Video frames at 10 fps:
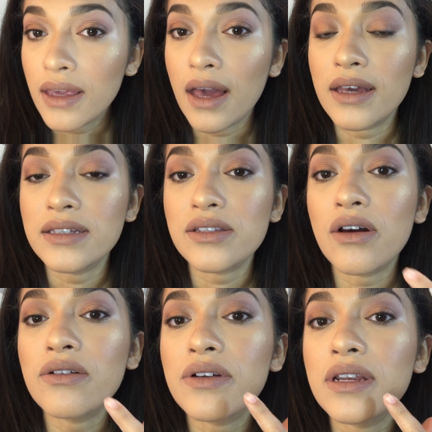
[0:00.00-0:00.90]
Yeah, it's
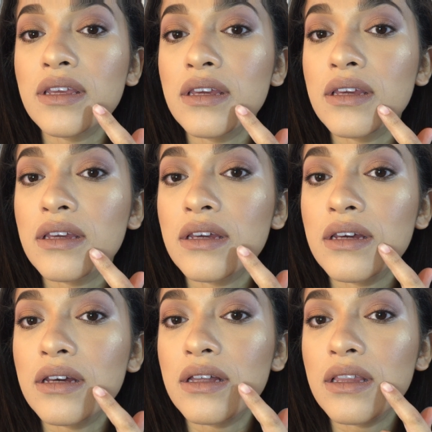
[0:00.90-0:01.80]
already
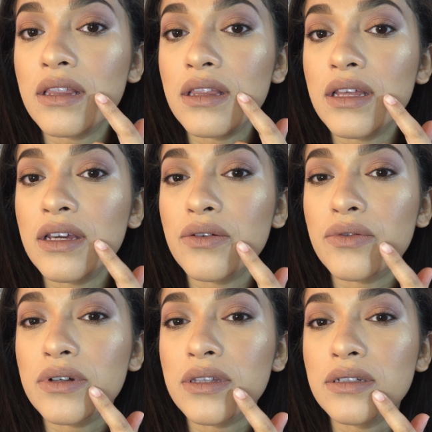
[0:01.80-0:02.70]
like
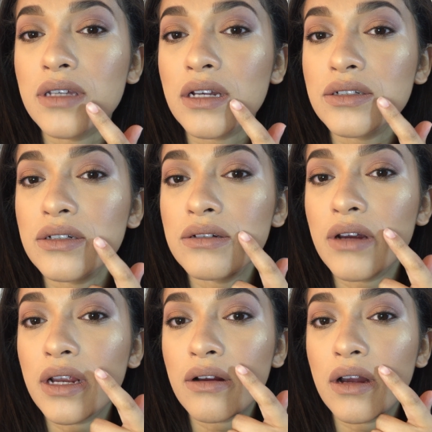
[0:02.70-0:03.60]
really textured
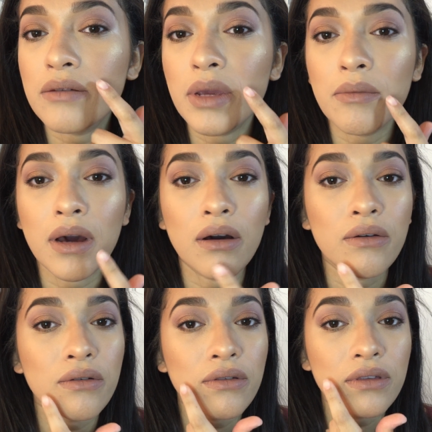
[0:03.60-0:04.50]
right around my
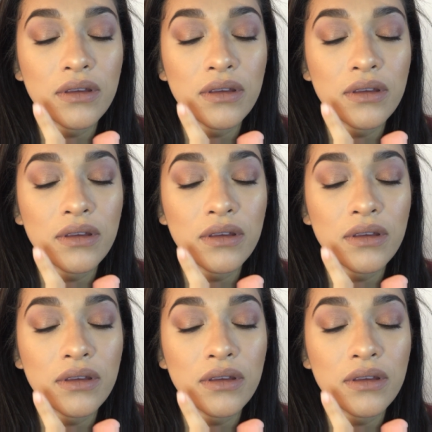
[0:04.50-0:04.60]
mouth.